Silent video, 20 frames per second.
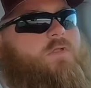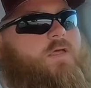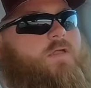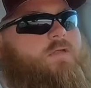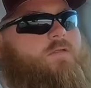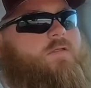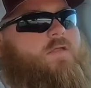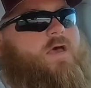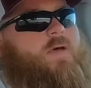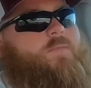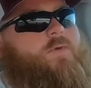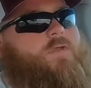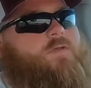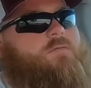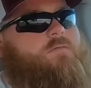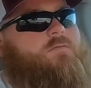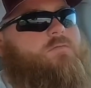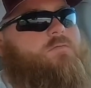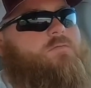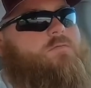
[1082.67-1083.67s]
lady that I've been
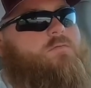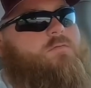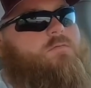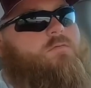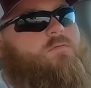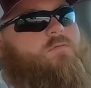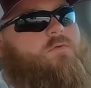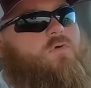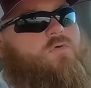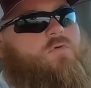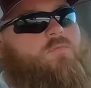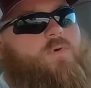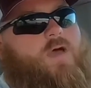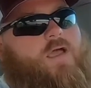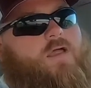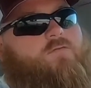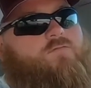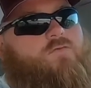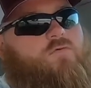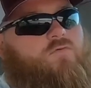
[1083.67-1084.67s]
going
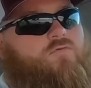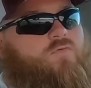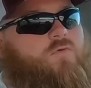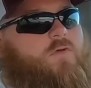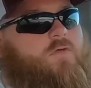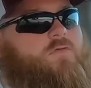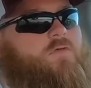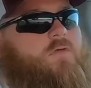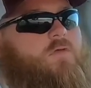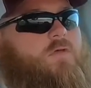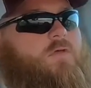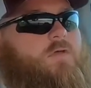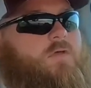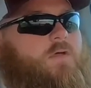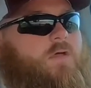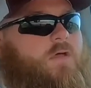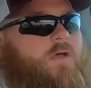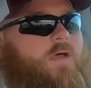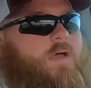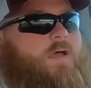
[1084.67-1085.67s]
back and forth with.
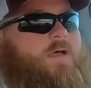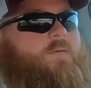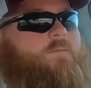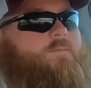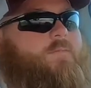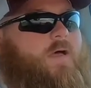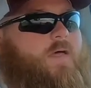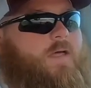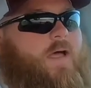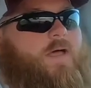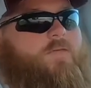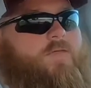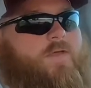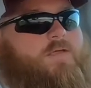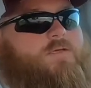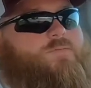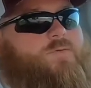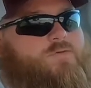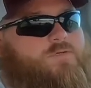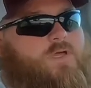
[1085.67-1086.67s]
I think
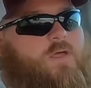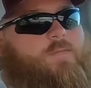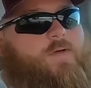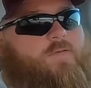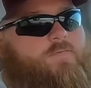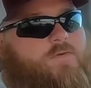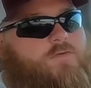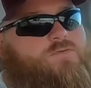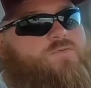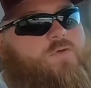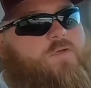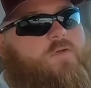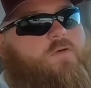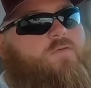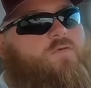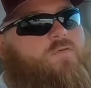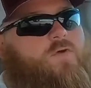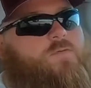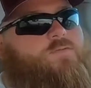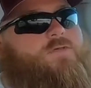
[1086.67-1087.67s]
it's supposed to come out this week on
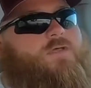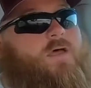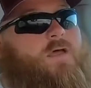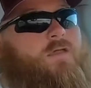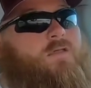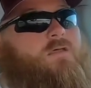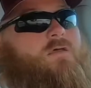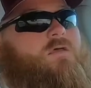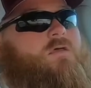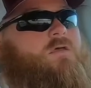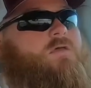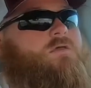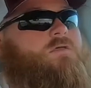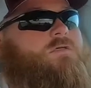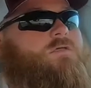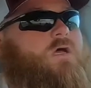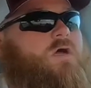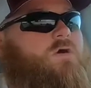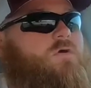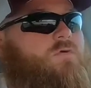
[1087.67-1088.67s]
the website.
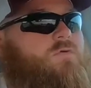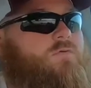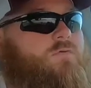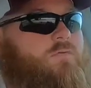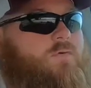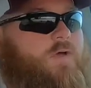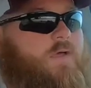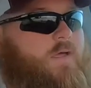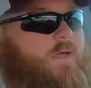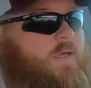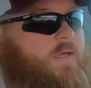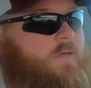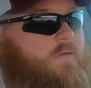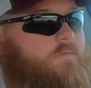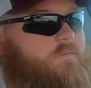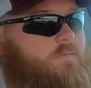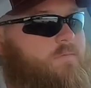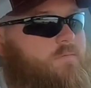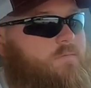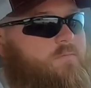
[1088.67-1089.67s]
So
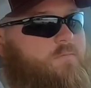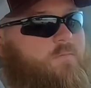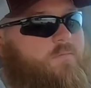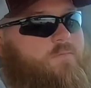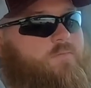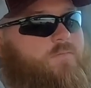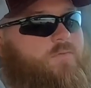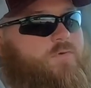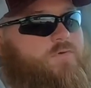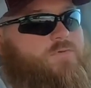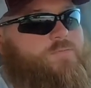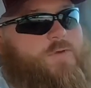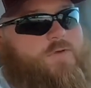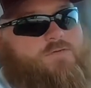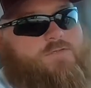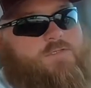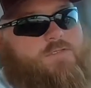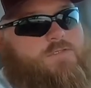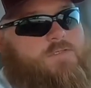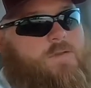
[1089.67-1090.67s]
they're
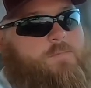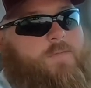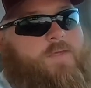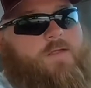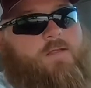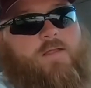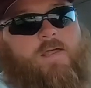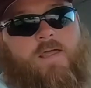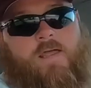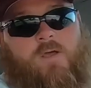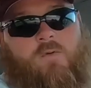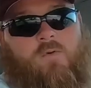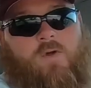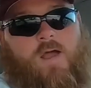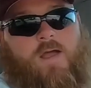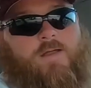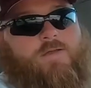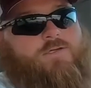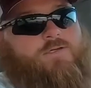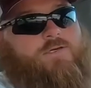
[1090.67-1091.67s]
supposed to send me a link where
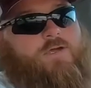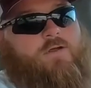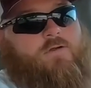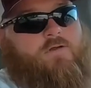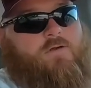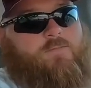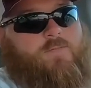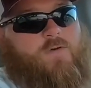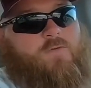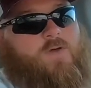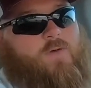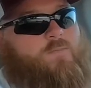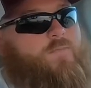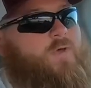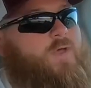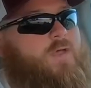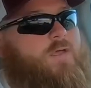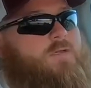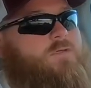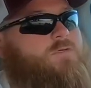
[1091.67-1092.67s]
I can share it on my
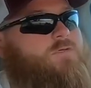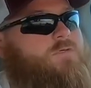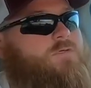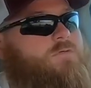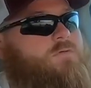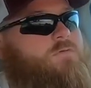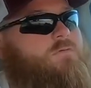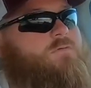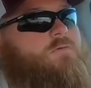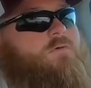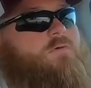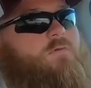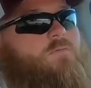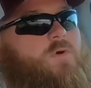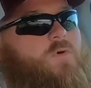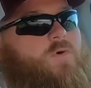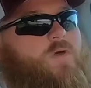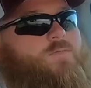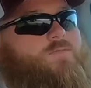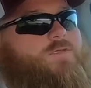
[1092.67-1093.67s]
webpage,
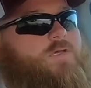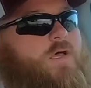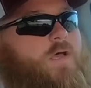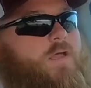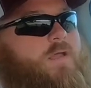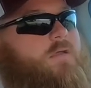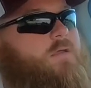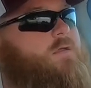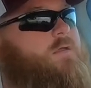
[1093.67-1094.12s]
my website,